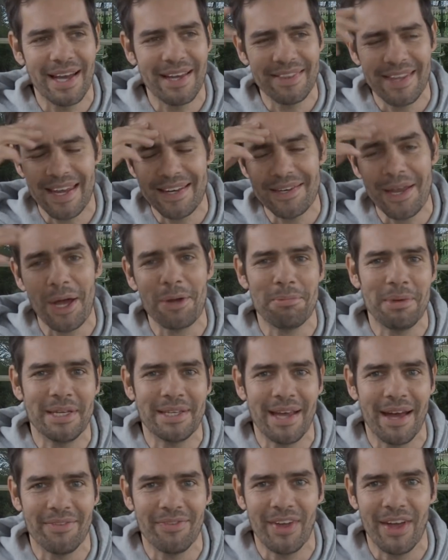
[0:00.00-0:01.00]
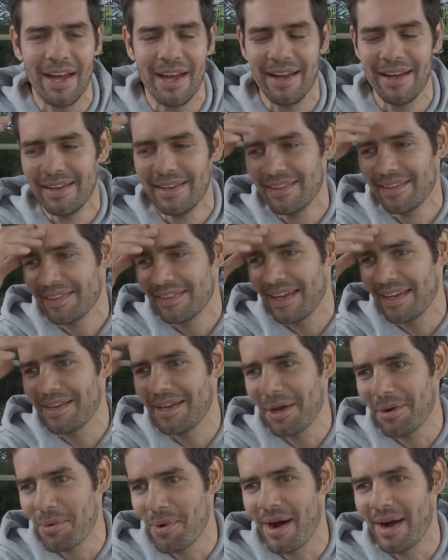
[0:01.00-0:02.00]
And they know me down there, they
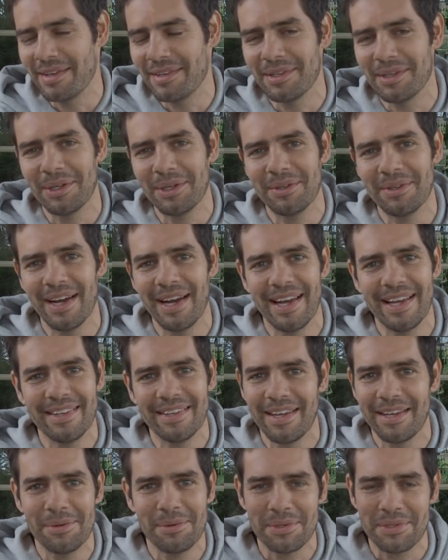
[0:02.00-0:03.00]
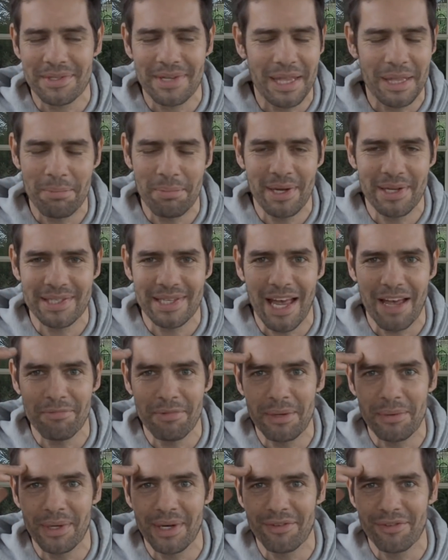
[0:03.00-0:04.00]
know what I do, and they always take the piss out of
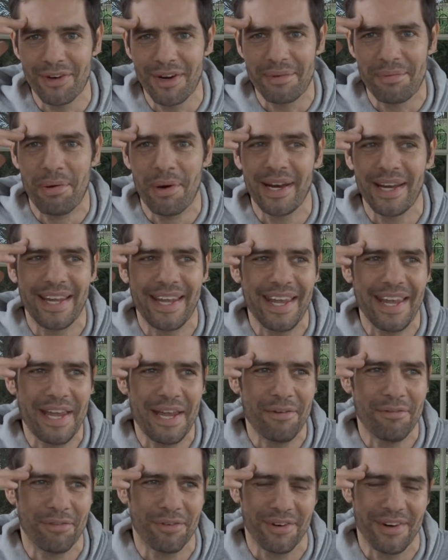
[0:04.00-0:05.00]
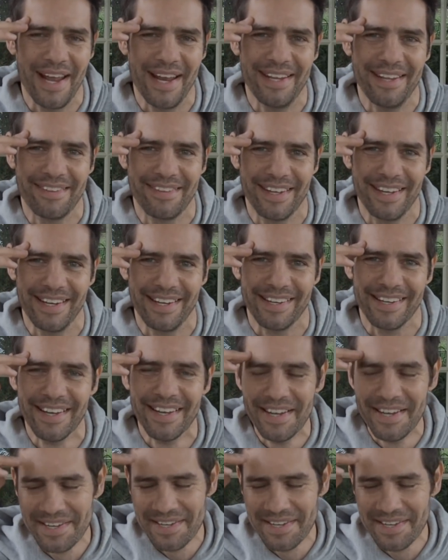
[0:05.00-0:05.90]
me whenever I bring it in for anything.